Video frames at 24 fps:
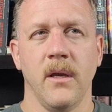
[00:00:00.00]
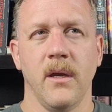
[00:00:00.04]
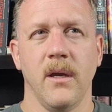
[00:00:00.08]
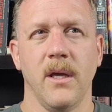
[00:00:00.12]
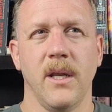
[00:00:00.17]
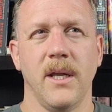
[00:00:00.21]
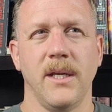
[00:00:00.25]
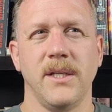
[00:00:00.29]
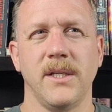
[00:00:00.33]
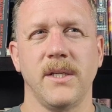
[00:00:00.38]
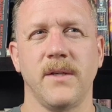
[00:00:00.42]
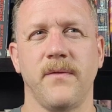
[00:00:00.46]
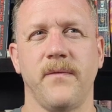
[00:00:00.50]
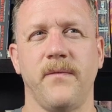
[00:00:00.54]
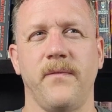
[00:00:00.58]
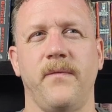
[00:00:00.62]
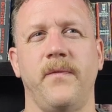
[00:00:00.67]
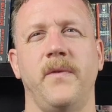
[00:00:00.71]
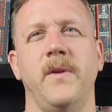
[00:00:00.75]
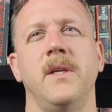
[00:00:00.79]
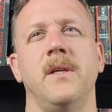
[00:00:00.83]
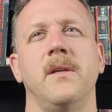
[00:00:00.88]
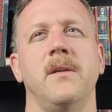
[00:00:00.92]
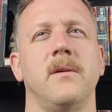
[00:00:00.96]
And I just
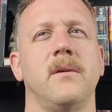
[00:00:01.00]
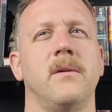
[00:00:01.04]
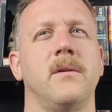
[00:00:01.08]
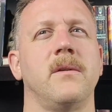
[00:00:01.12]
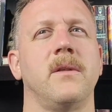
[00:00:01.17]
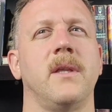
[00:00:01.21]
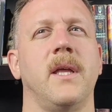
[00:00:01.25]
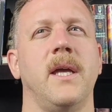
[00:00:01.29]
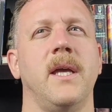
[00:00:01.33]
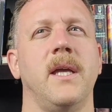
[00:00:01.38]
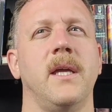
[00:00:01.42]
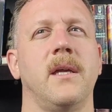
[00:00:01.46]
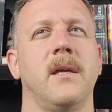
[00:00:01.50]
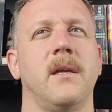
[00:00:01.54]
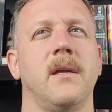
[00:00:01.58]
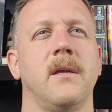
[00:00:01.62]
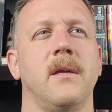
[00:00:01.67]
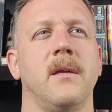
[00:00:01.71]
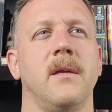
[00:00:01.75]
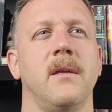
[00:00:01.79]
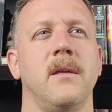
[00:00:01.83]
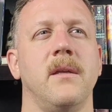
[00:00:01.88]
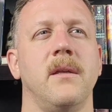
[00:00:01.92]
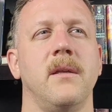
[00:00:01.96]
feel like
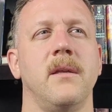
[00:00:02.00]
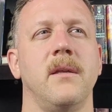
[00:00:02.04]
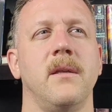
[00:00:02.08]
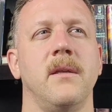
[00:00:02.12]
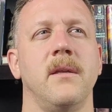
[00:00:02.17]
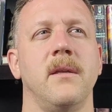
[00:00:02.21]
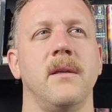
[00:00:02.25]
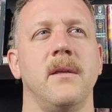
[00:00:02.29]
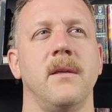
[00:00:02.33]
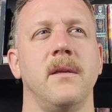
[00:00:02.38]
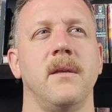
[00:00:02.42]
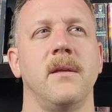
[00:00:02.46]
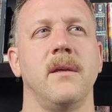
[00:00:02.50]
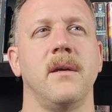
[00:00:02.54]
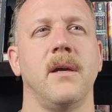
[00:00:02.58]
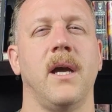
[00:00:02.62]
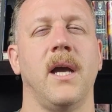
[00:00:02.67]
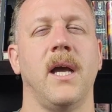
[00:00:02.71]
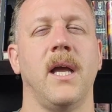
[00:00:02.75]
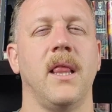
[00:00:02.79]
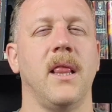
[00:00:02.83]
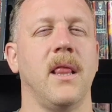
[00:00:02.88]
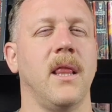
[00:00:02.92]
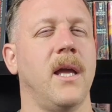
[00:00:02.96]
I